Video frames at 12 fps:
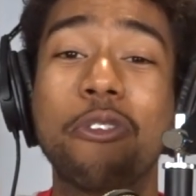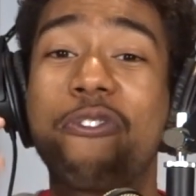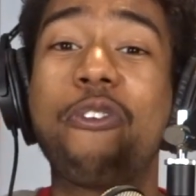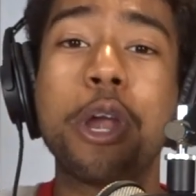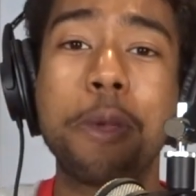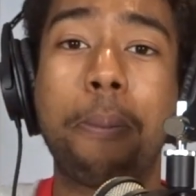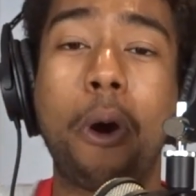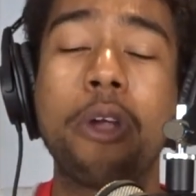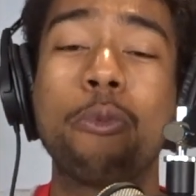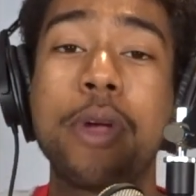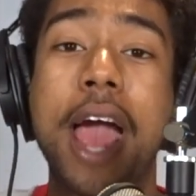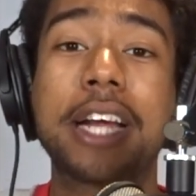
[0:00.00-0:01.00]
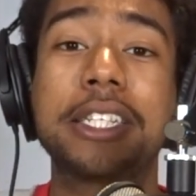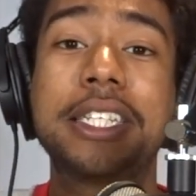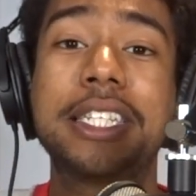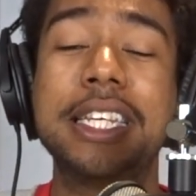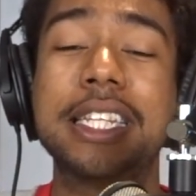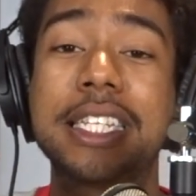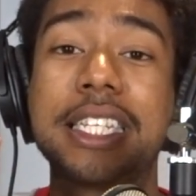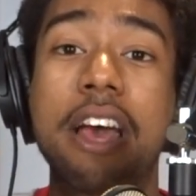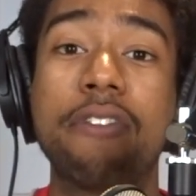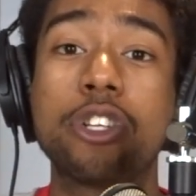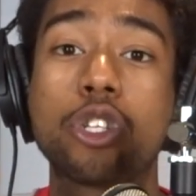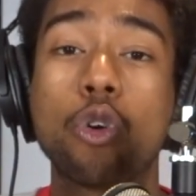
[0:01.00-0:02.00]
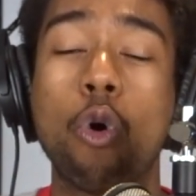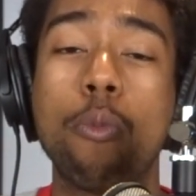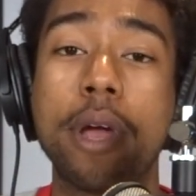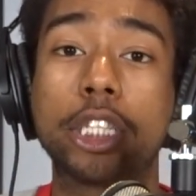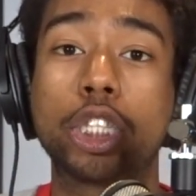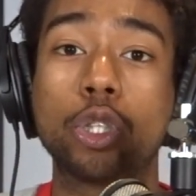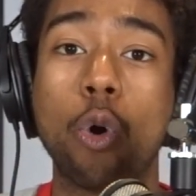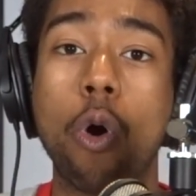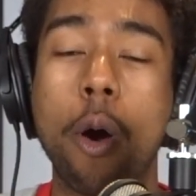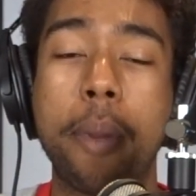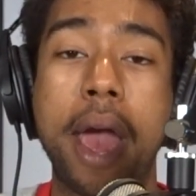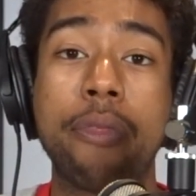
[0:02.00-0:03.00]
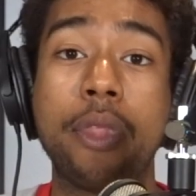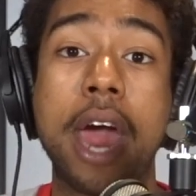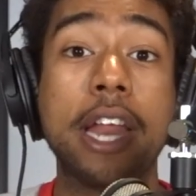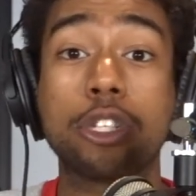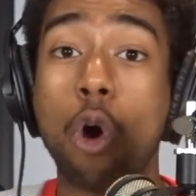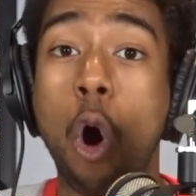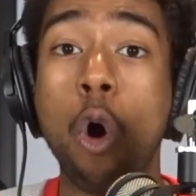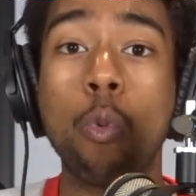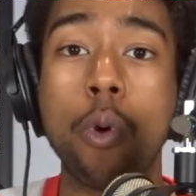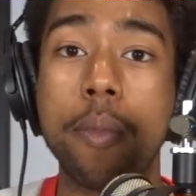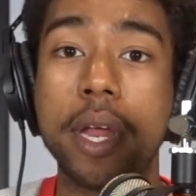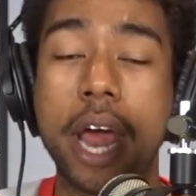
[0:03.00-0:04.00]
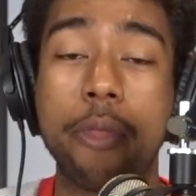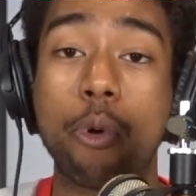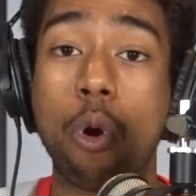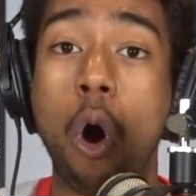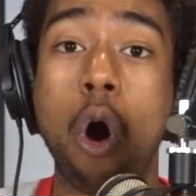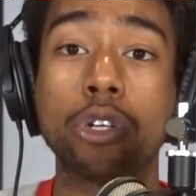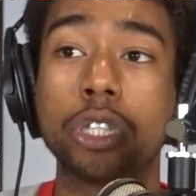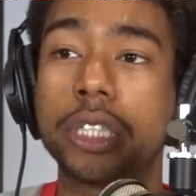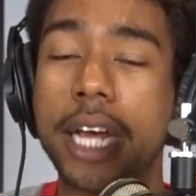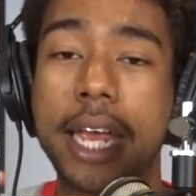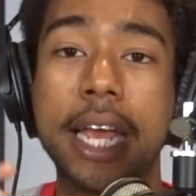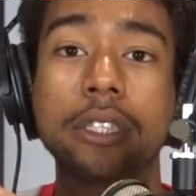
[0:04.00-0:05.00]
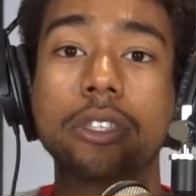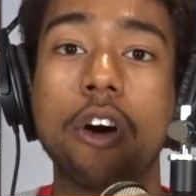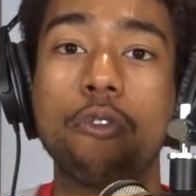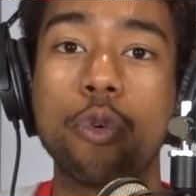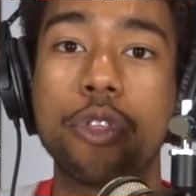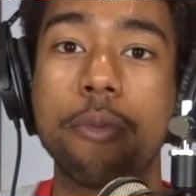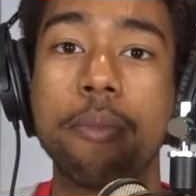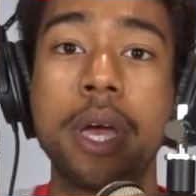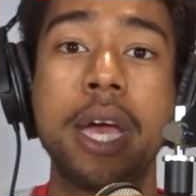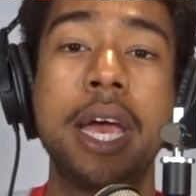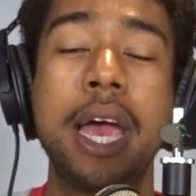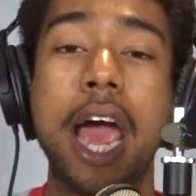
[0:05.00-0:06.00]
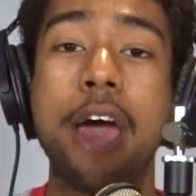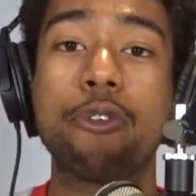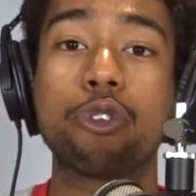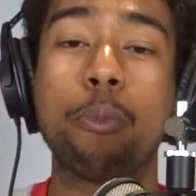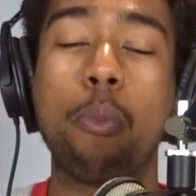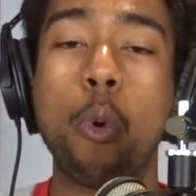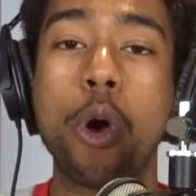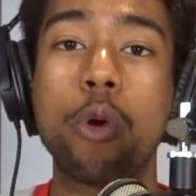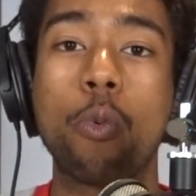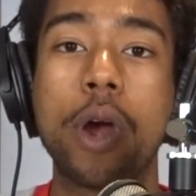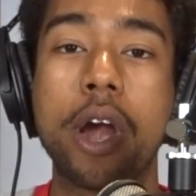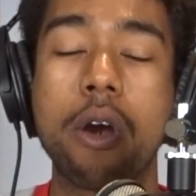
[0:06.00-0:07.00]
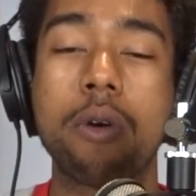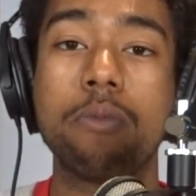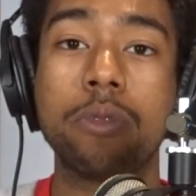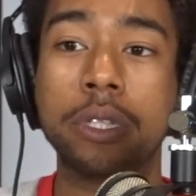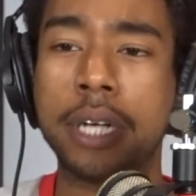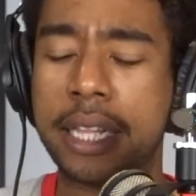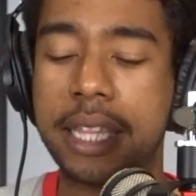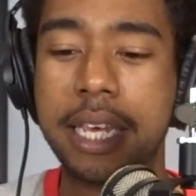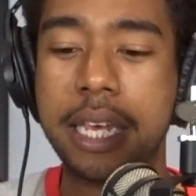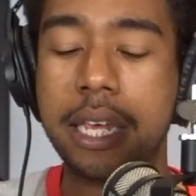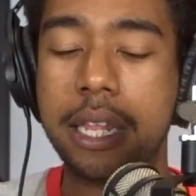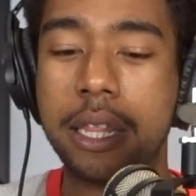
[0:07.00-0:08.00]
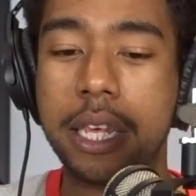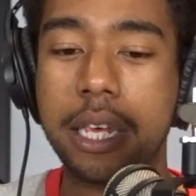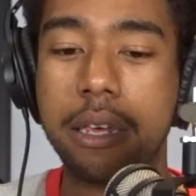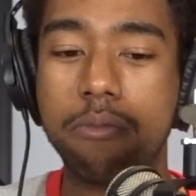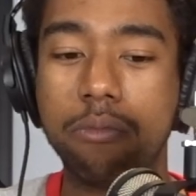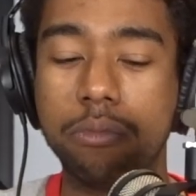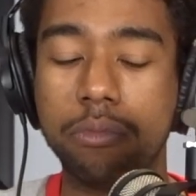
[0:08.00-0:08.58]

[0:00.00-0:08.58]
Funny part, we actually see the 7 soulmates show up, and it's all women, and they're all just like in love with him. And there's a point where like the